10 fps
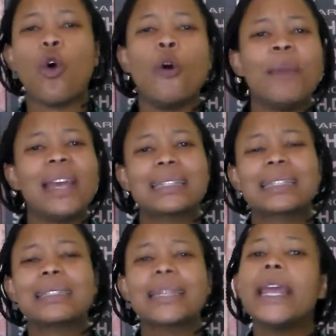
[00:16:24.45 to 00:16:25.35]
gourmet
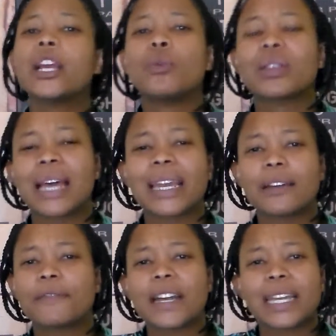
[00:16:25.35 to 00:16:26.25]
steak with
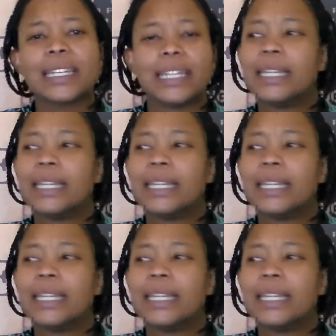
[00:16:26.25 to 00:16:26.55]
like a fucking